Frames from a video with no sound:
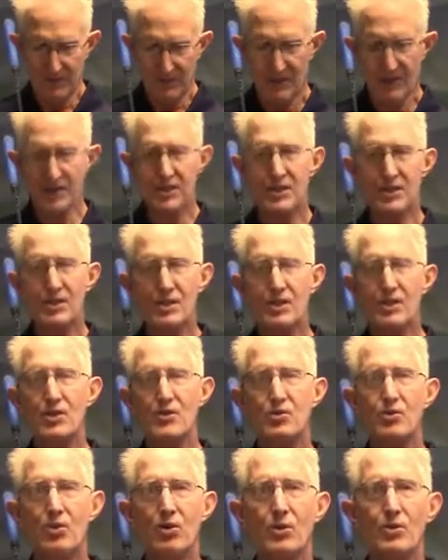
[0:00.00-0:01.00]
Distance
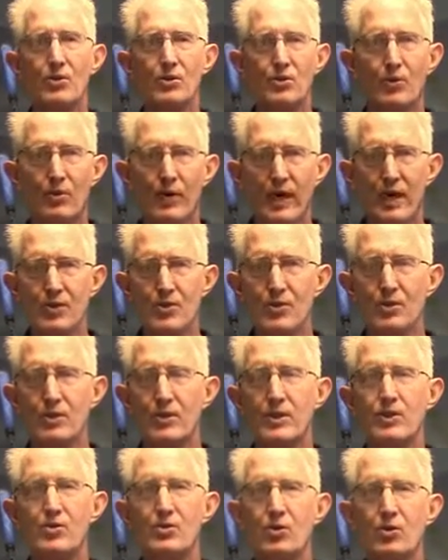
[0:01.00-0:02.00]
control, directional
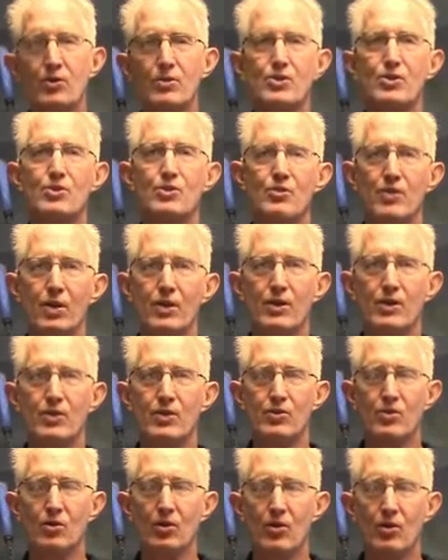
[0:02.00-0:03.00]
control, stroke
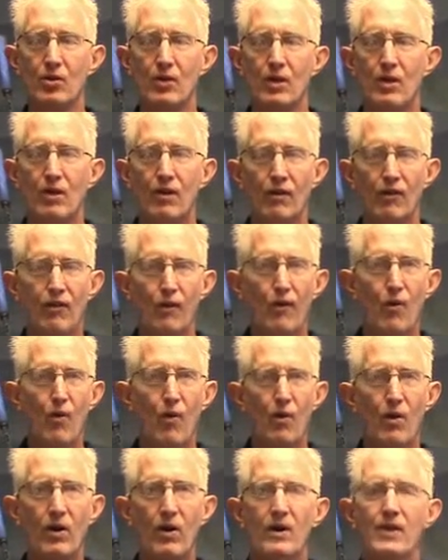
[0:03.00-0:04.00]
control.
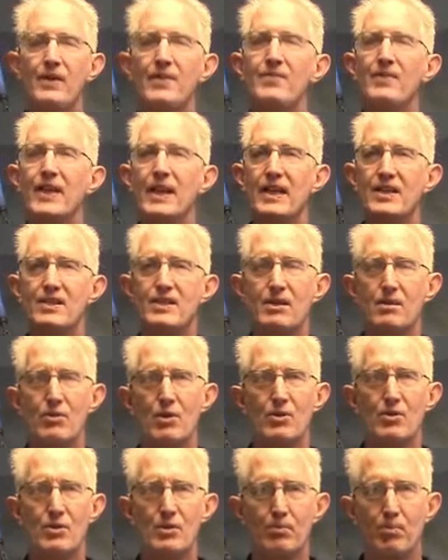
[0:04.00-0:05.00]
4, it's the
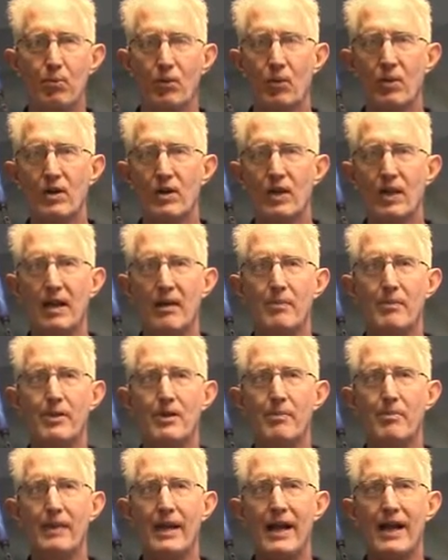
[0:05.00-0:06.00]
most important club in
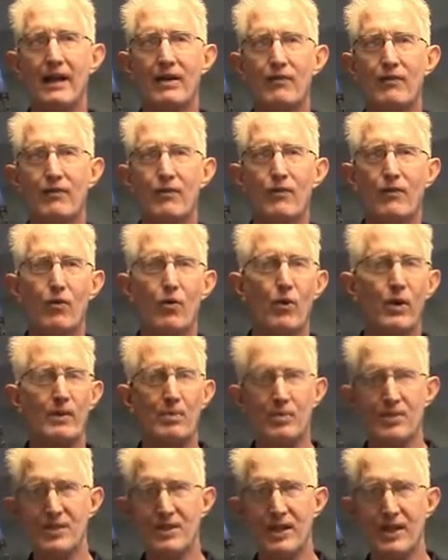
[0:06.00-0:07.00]
your bag, over
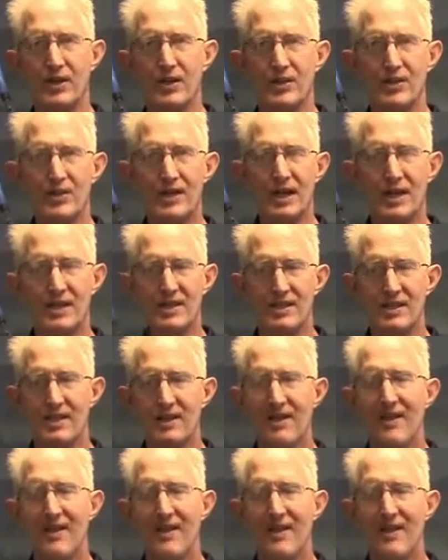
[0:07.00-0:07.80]
40% of your shots.